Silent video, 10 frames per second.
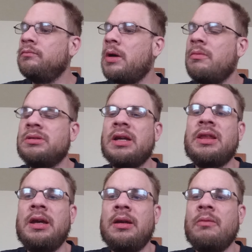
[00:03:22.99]
I'm gonna say
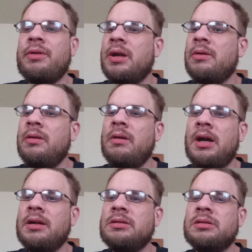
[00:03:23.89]
thank you. Without you
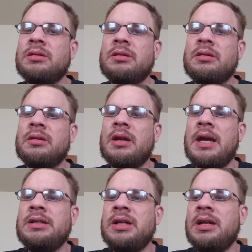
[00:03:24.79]
guys,
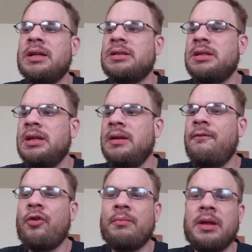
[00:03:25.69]
KJ and SD,
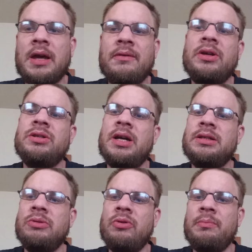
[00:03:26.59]
formerly Kevin and
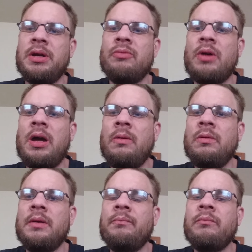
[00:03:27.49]
would will be around.